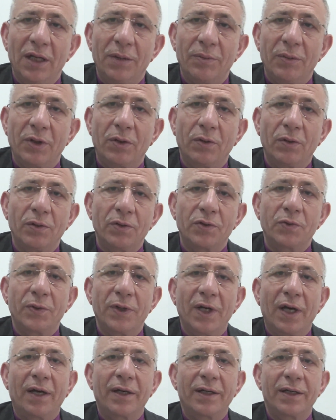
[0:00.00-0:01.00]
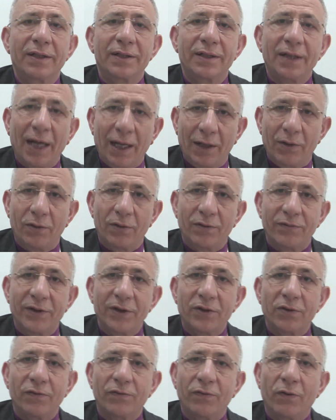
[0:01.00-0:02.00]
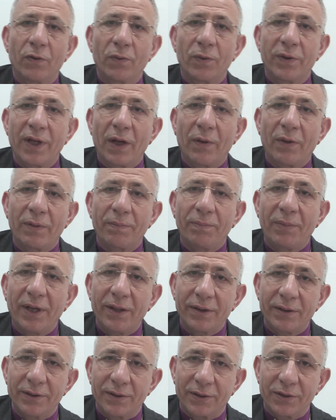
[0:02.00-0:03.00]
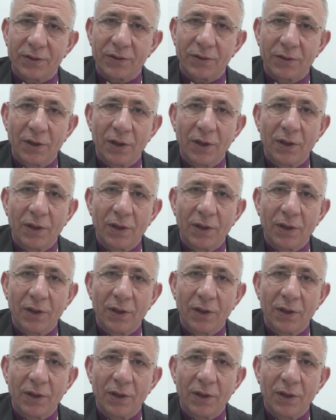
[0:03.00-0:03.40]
because we are in dialogue, first of all, with our partners